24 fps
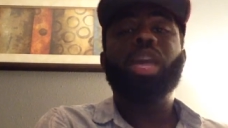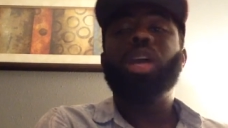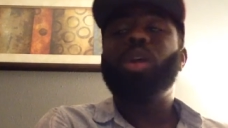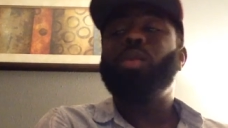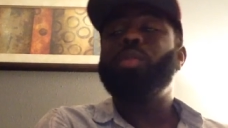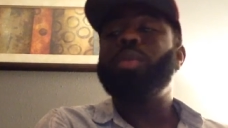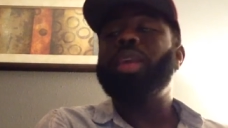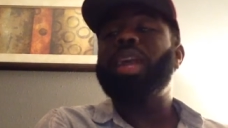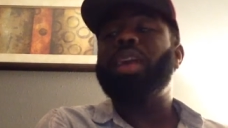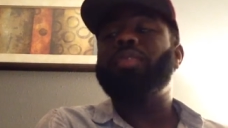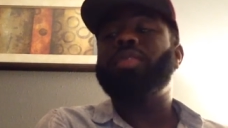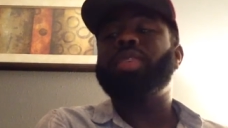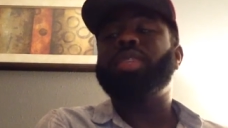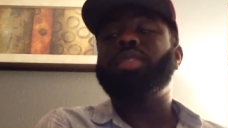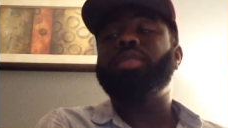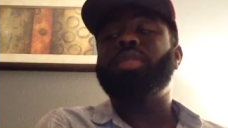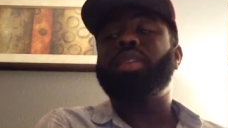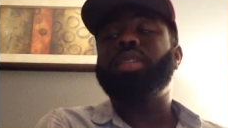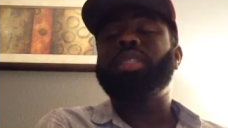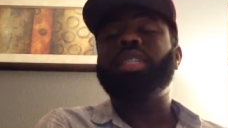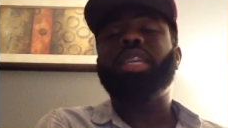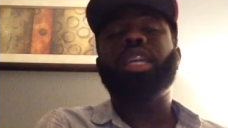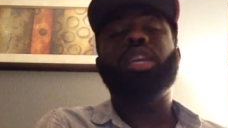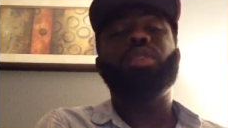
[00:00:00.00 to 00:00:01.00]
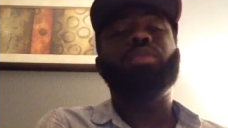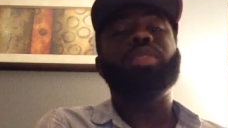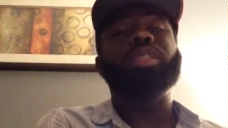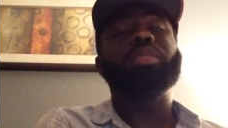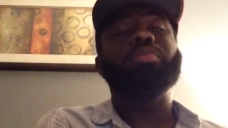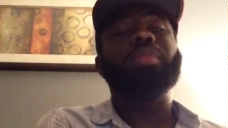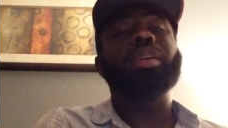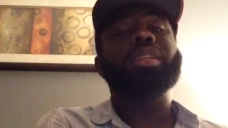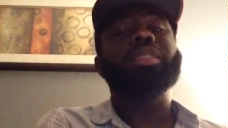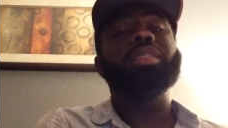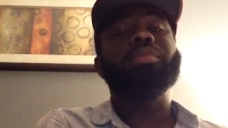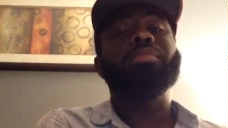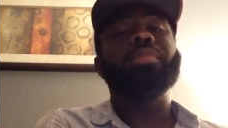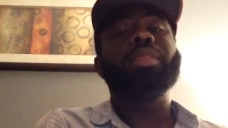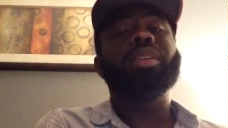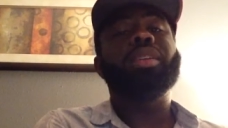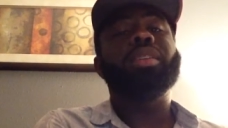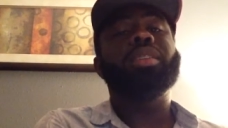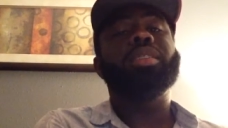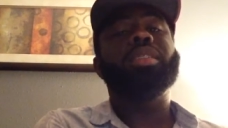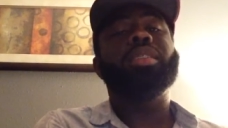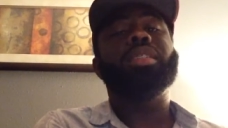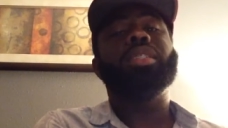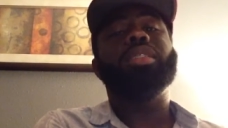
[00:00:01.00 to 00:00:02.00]
We have to start taking
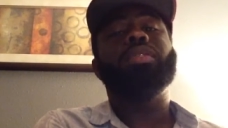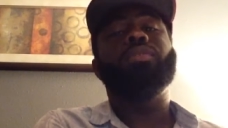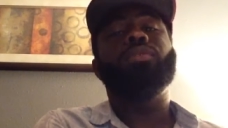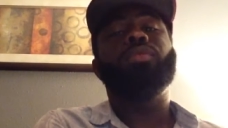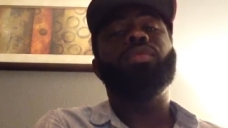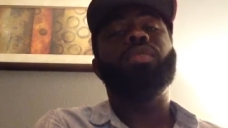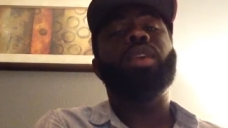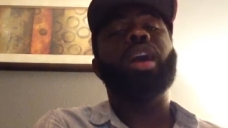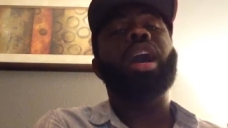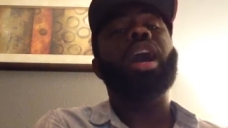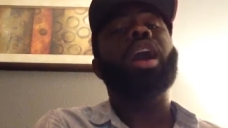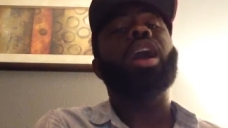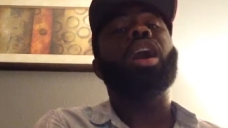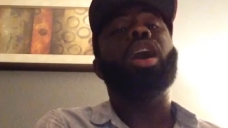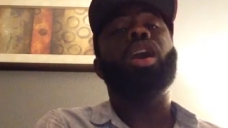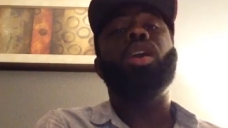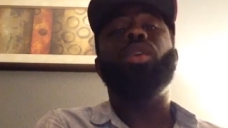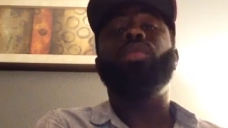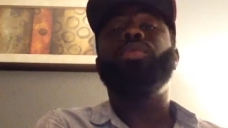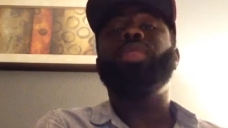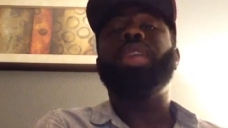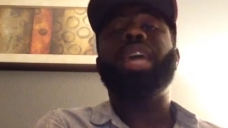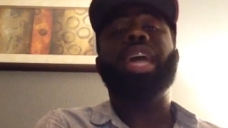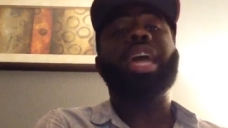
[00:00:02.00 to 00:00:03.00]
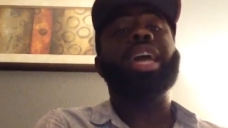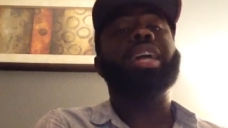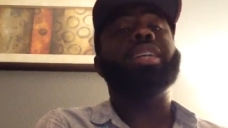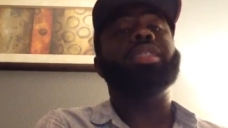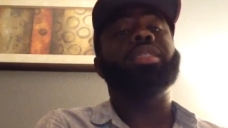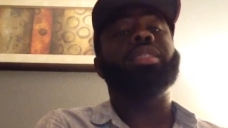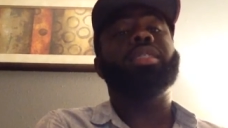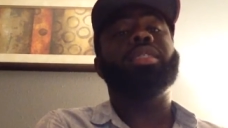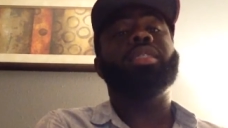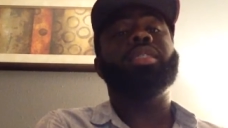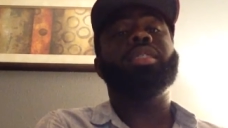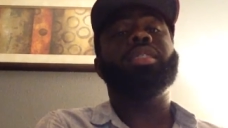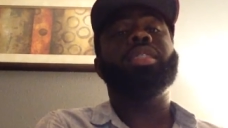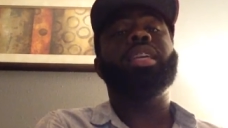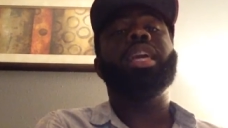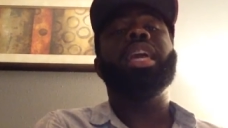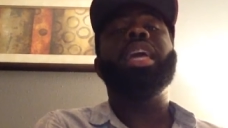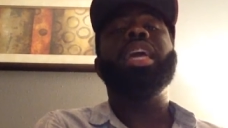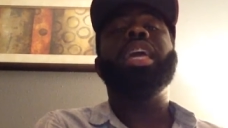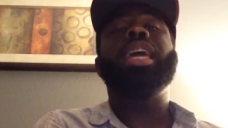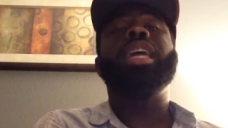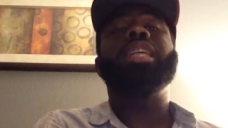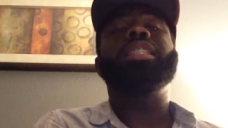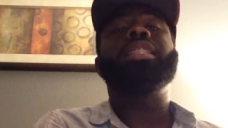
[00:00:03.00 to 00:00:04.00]
responsibilities for our own actions
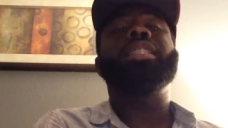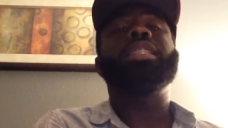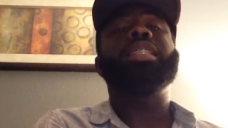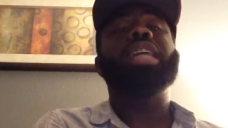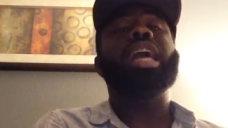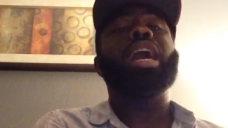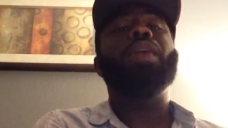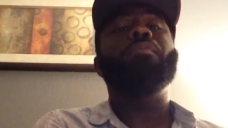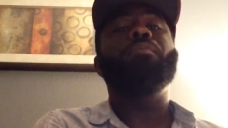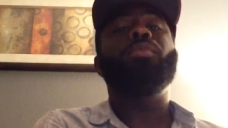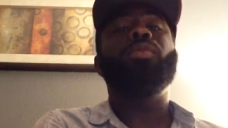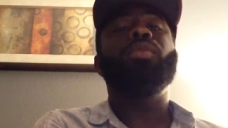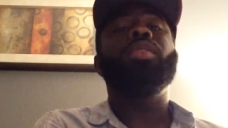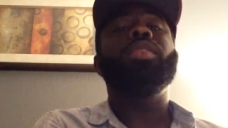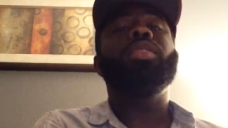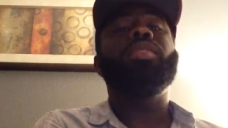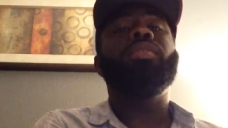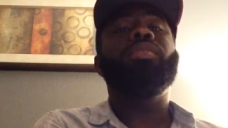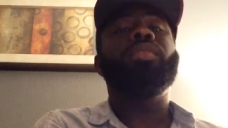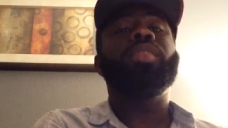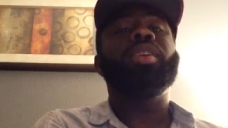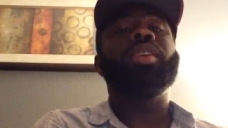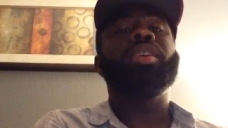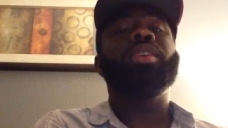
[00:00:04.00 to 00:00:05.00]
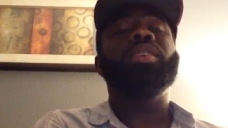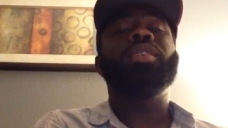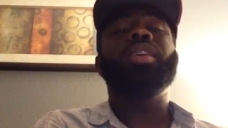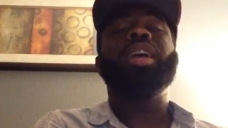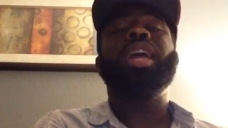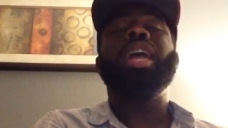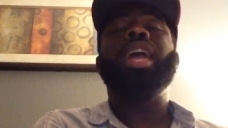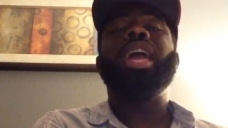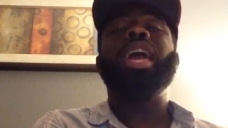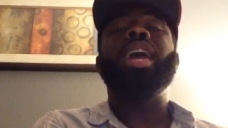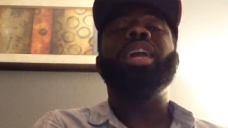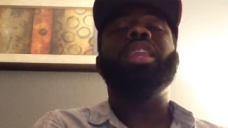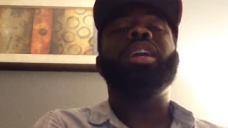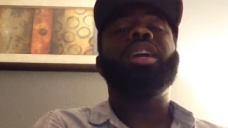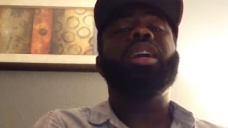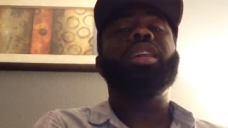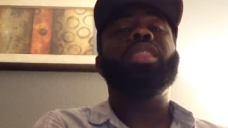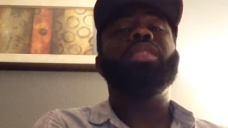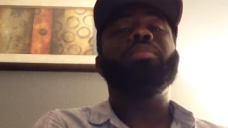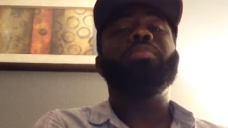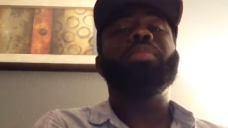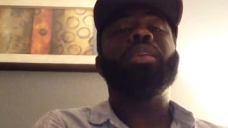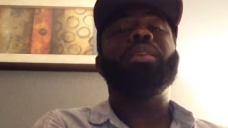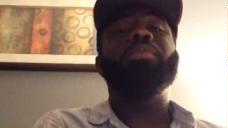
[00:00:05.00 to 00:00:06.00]
and stop pointing the finger at
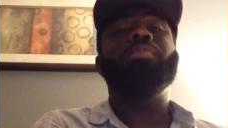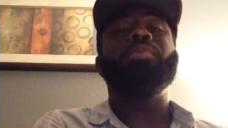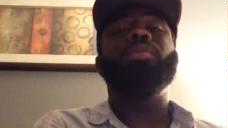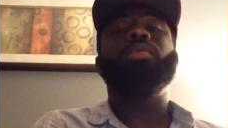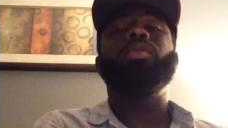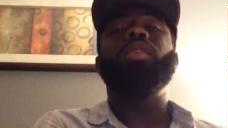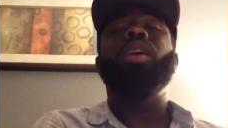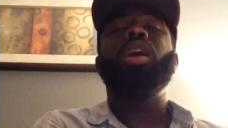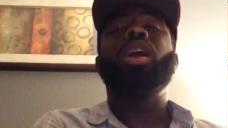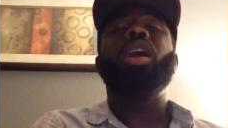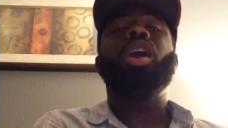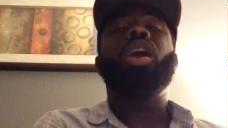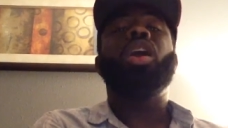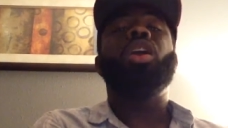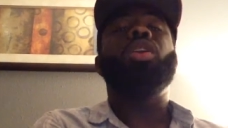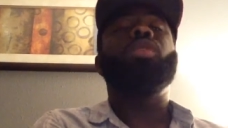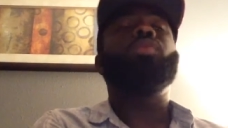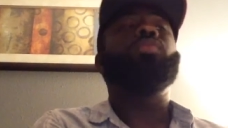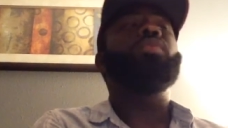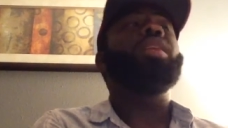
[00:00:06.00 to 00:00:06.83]
other people on